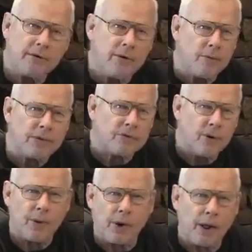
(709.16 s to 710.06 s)
don't know what's
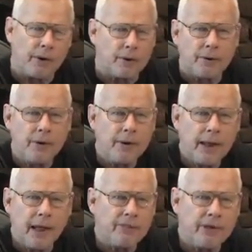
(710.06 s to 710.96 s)
going on or
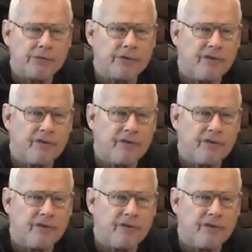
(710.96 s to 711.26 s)
how things